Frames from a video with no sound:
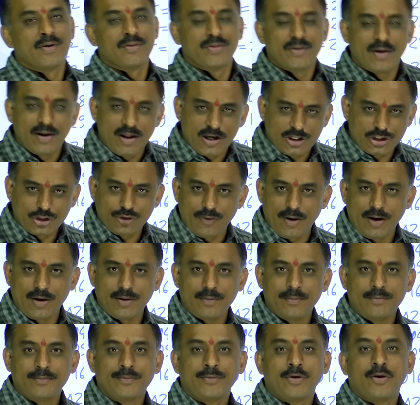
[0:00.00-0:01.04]
The next
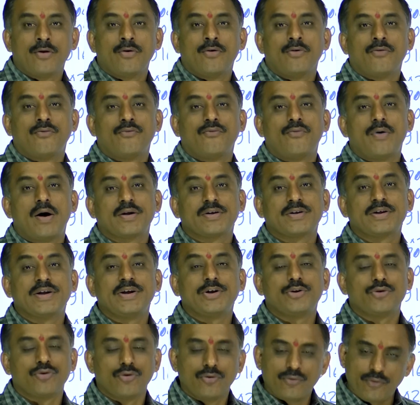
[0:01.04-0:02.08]
one,
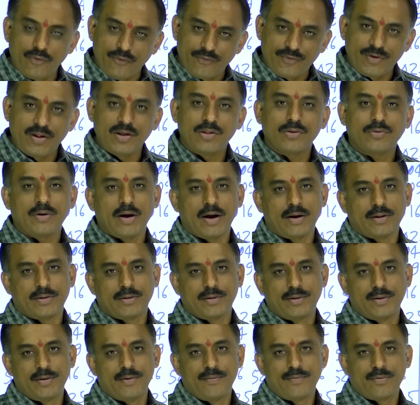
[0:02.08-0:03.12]
40 to 50
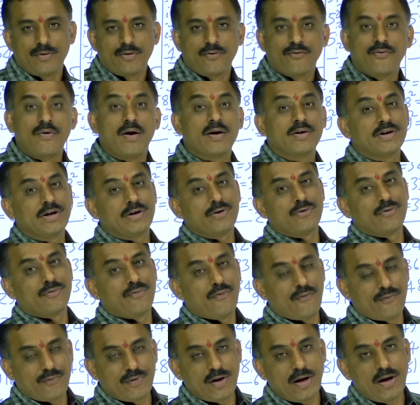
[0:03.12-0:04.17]
squares. 40
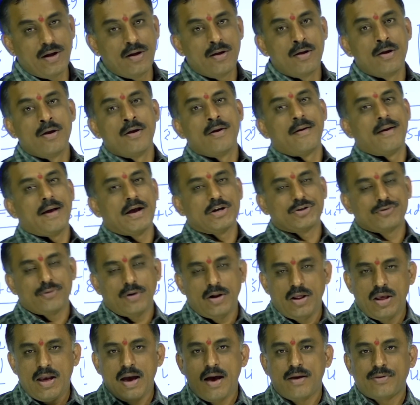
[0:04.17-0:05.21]
to 50.
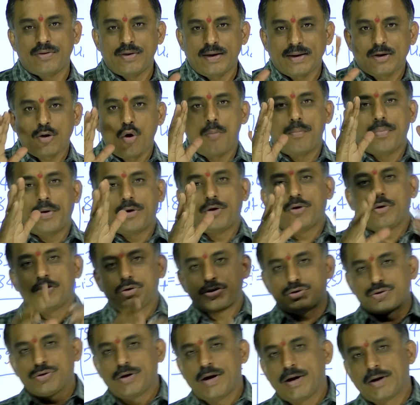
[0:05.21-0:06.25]
Actually, as a computer
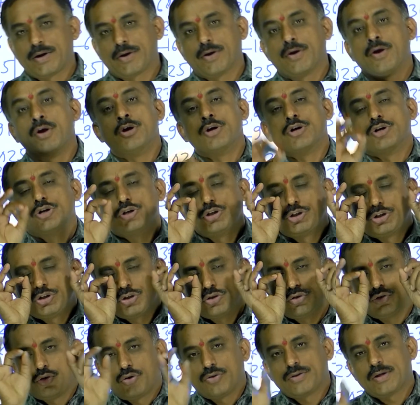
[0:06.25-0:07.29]
student, you
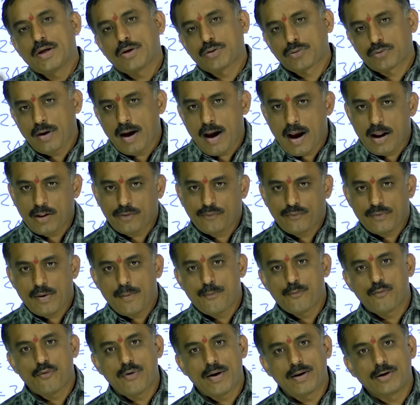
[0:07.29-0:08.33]
should know the squares
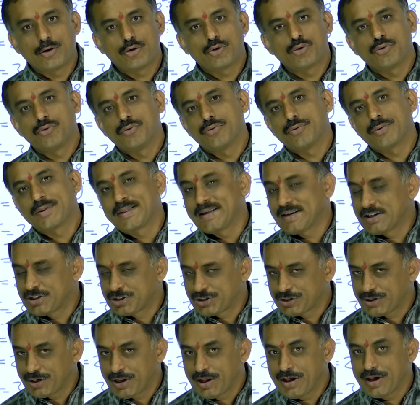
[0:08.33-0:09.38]
from 1 to
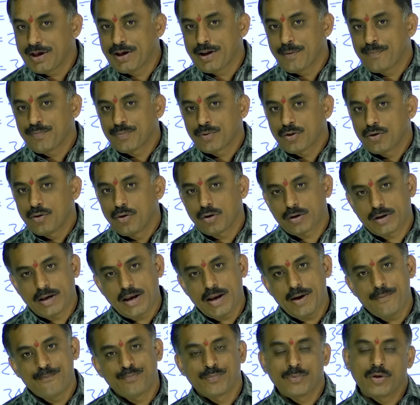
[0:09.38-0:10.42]
60.
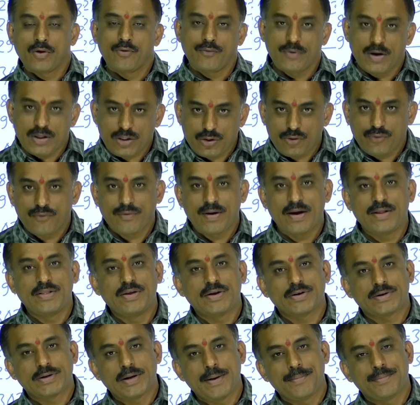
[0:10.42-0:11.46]
Okay. With
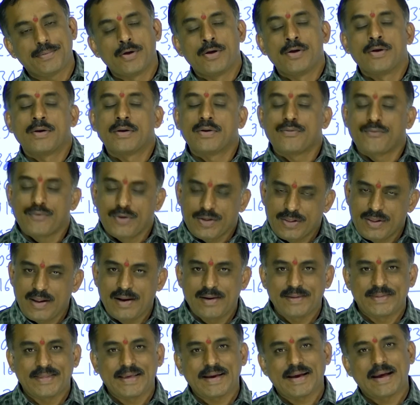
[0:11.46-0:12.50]
basic tips,
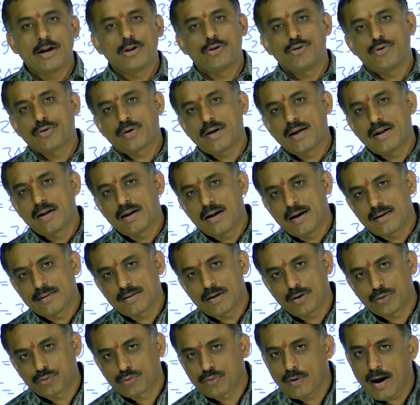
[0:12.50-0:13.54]
within seconds you can learn
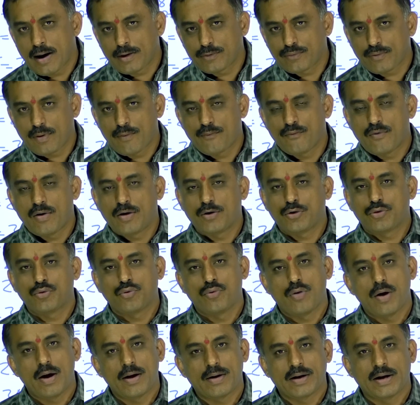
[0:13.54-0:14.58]
the squares from 1 to
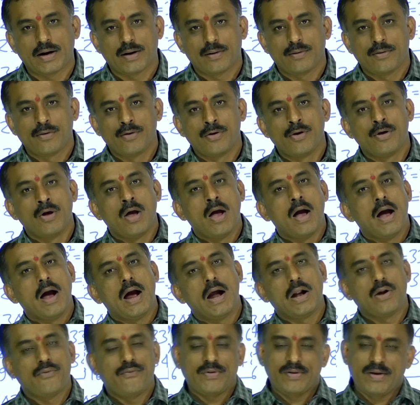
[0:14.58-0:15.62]
100.
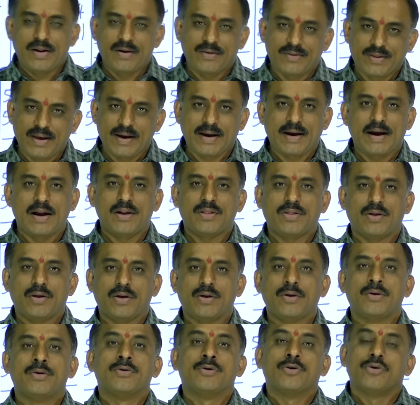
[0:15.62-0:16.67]
And within
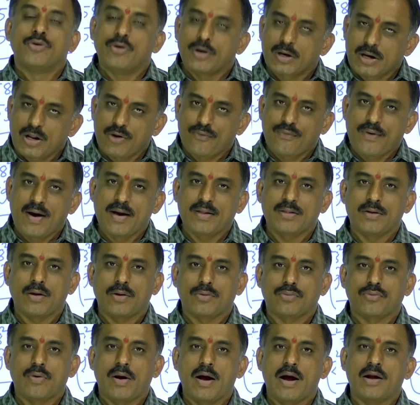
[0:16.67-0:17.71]
seconds, you can find
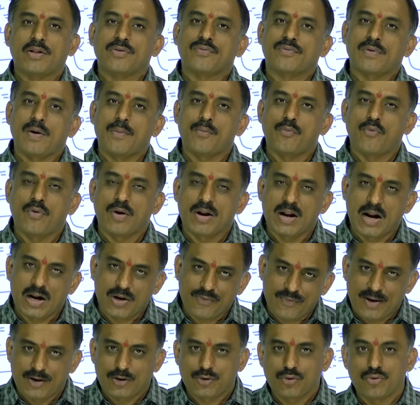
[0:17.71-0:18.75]
the squares from
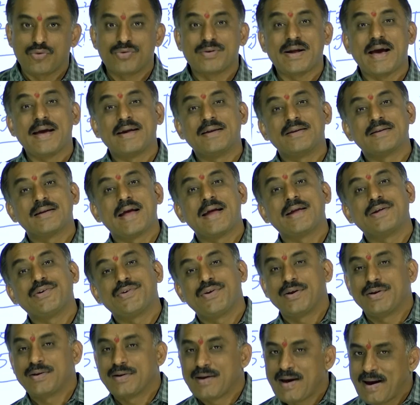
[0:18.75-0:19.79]
101 to
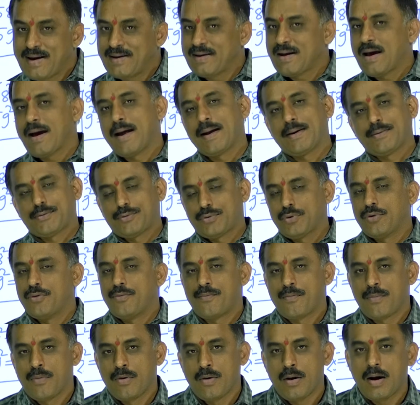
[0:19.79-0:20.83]
999
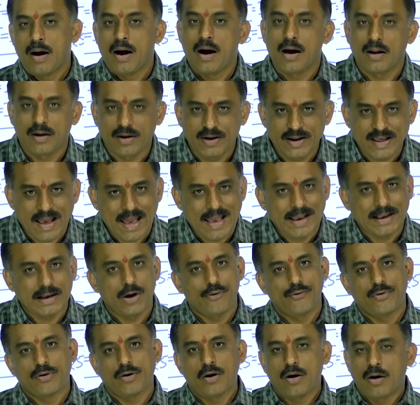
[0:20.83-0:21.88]
also. Already I
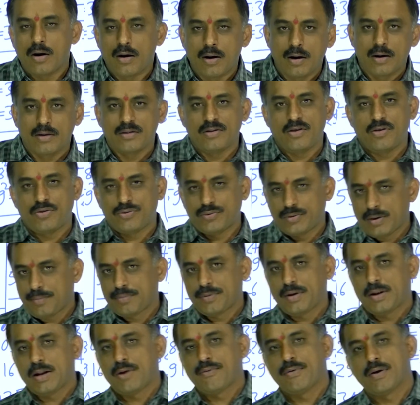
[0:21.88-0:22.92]
covered all these
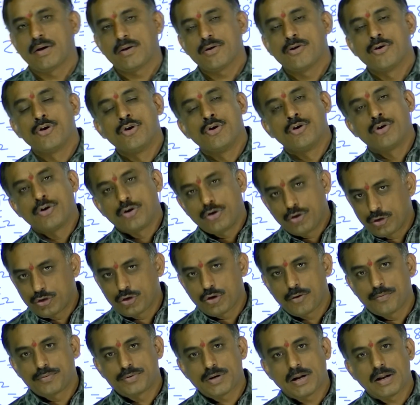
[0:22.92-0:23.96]
tips in our
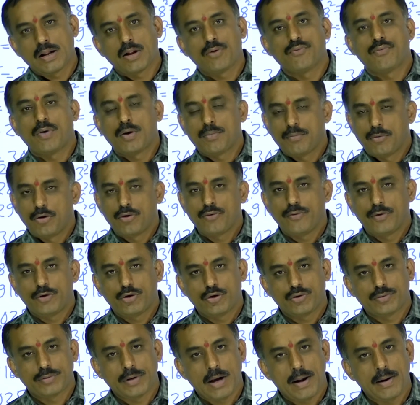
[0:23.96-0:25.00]
YouTube channel. One more
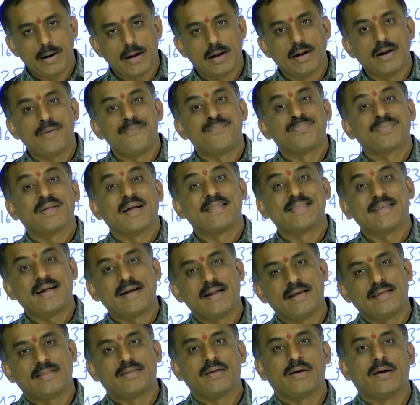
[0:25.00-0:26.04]
YouTube channel, that
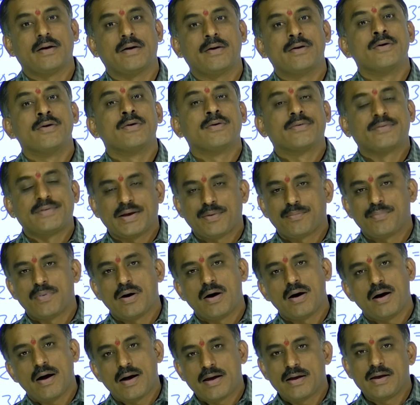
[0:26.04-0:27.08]
is
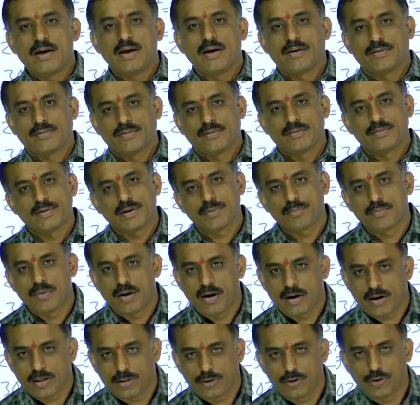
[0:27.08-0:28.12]
Sigma IAS. Sigma
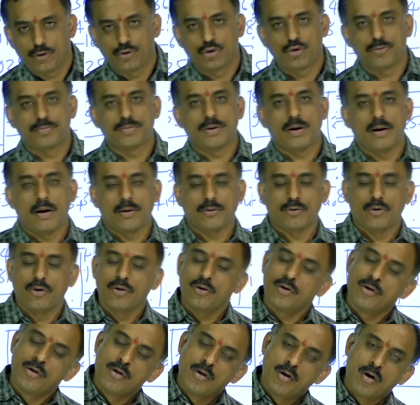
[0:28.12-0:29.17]
IAS YouTube channel.
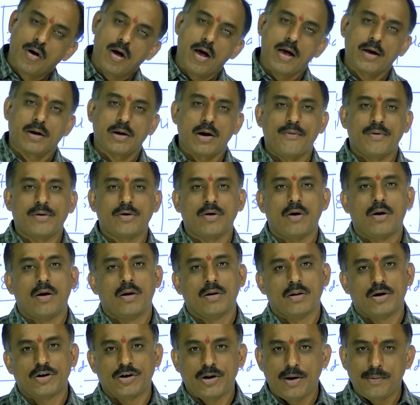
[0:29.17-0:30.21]
So I covered
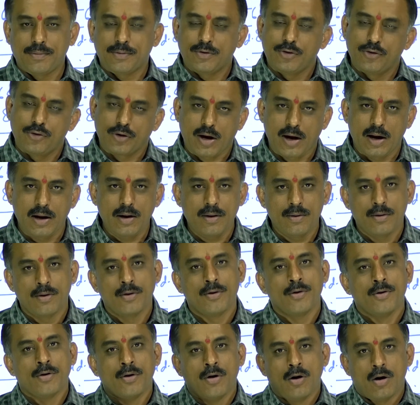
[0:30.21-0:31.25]
all the tips. You can
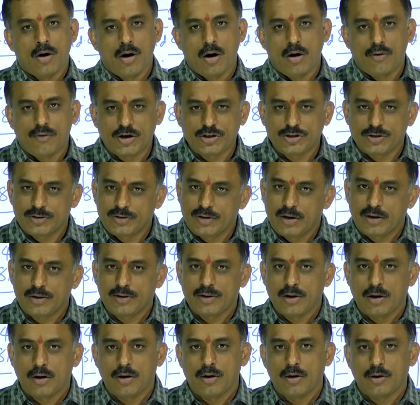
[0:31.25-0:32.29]
watch
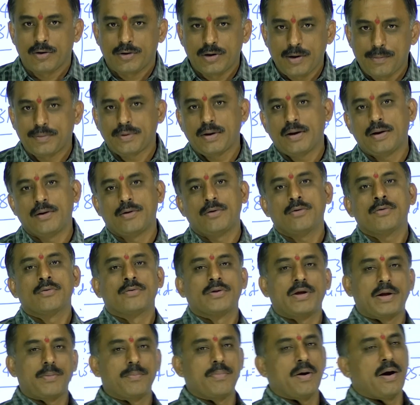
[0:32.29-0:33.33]
that tips in
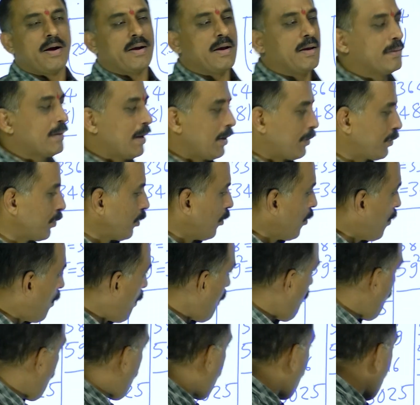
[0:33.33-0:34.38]
Sigma IAS also.